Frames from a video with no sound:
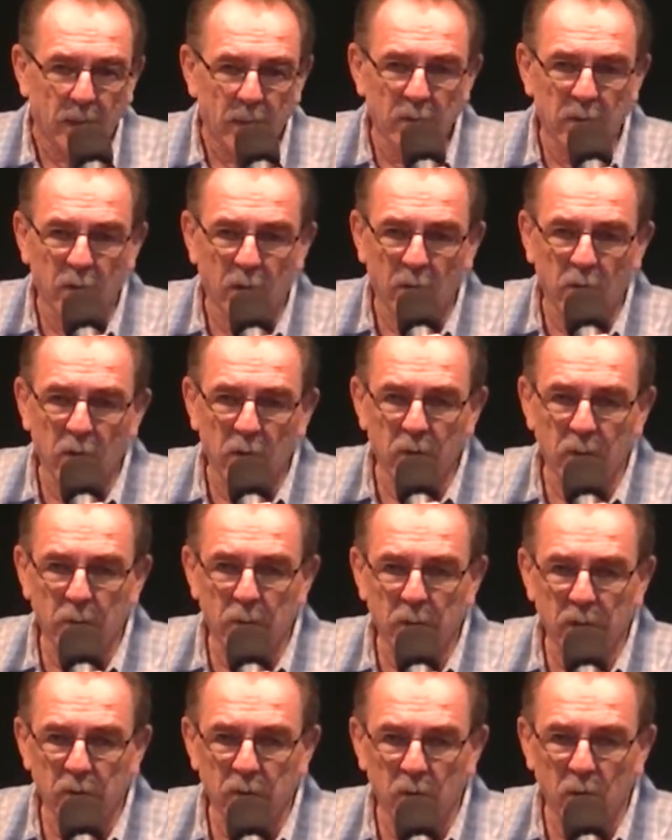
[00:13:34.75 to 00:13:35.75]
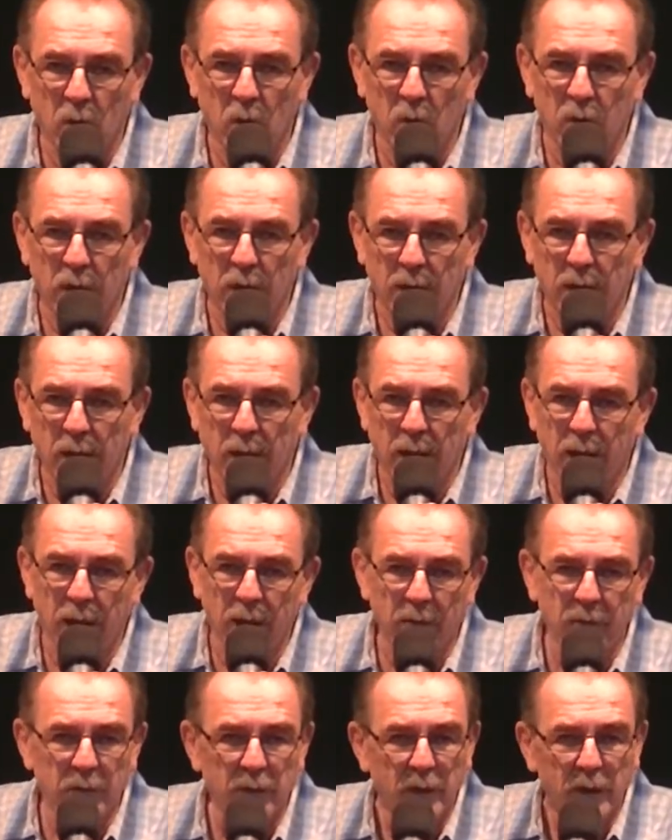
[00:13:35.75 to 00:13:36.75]
They're going to be thrown
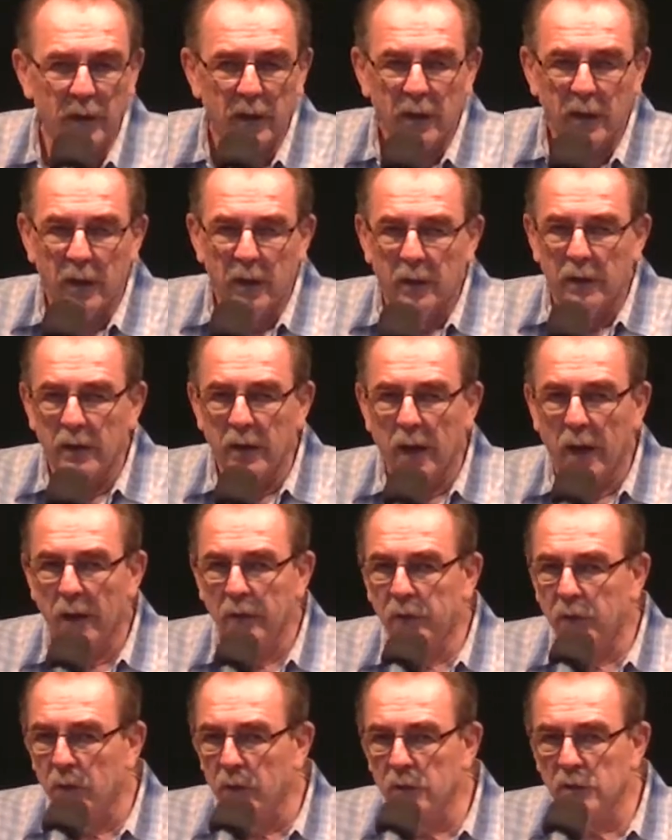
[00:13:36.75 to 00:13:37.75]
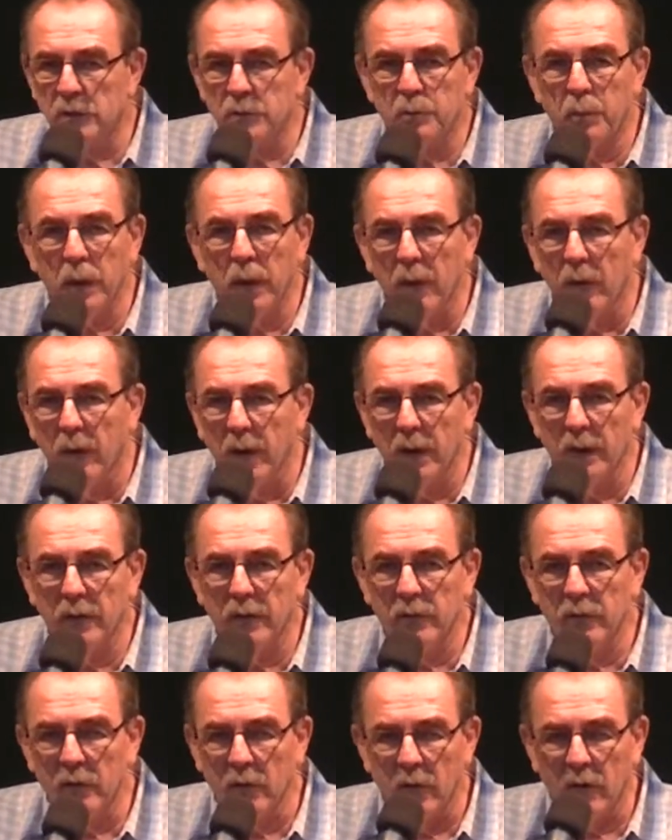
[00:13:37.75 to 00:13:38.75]
alive, not their spirit,
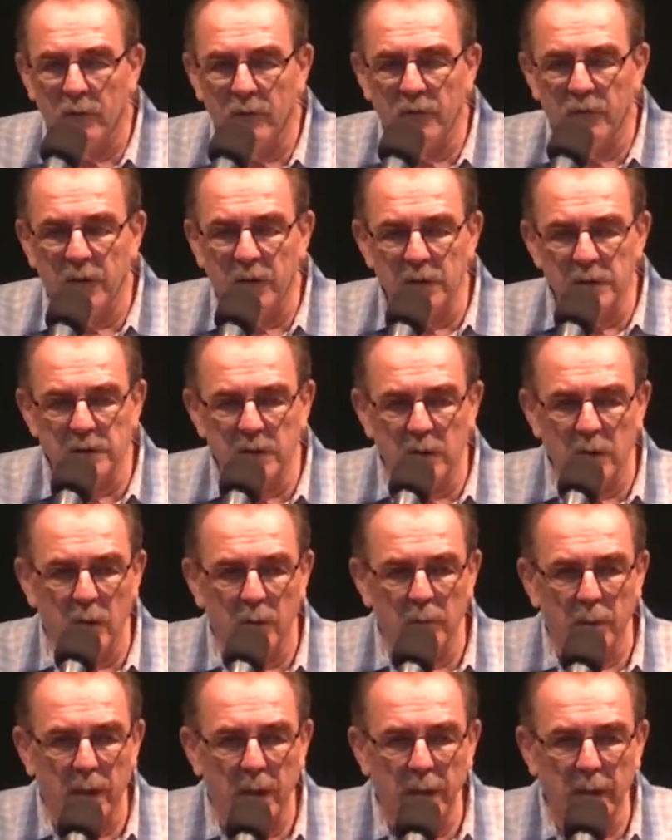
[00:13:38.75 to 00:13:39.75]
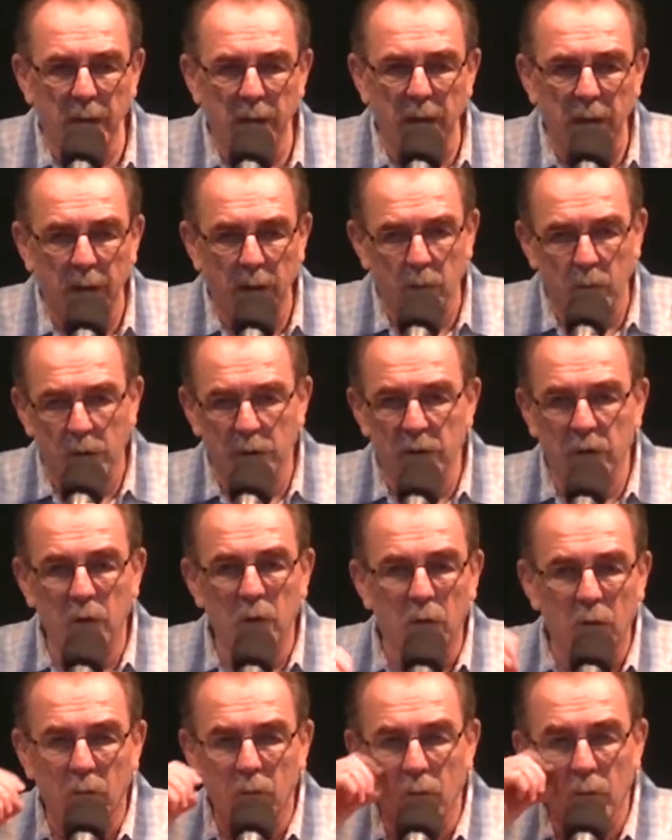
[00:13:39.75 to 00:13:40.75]
their physical body, like what
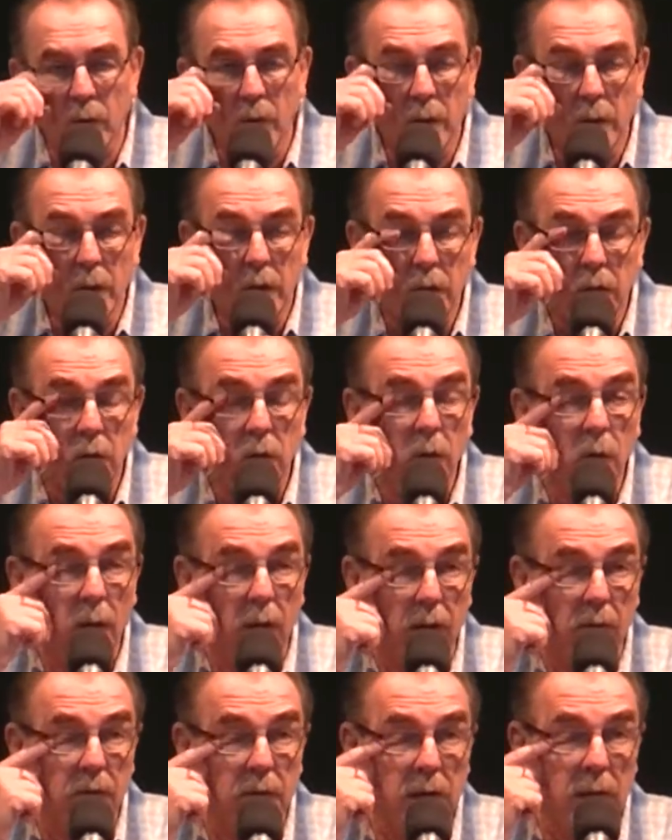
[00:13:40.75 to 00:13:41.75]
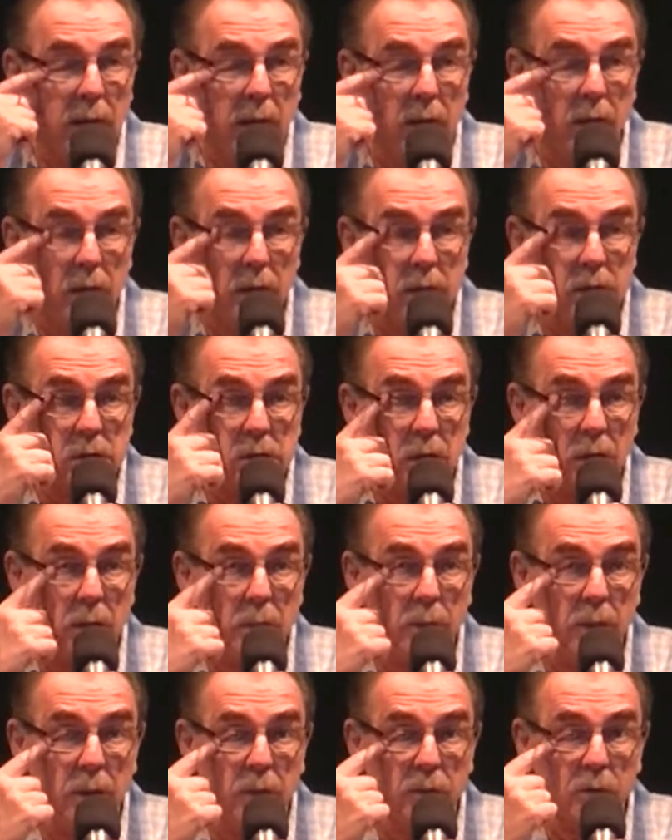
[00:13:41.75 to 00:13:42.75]
you're, you have now, is going
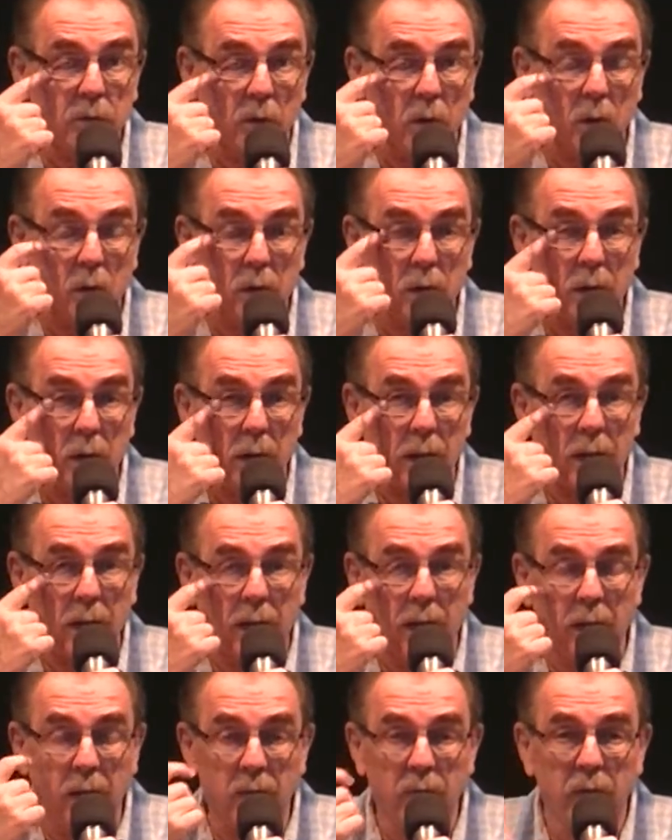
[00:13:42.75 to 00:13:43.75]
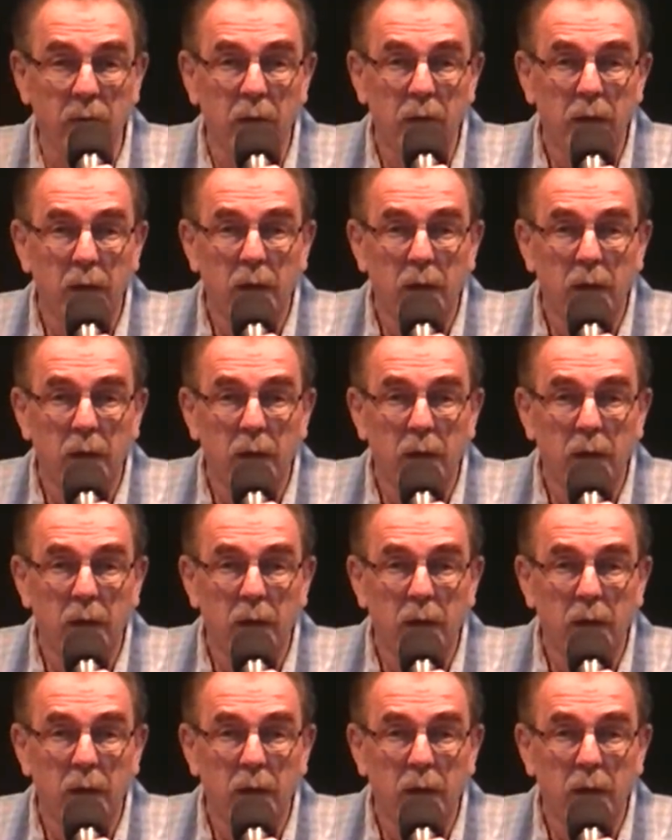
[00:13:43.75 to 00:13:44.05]
to be thrown alive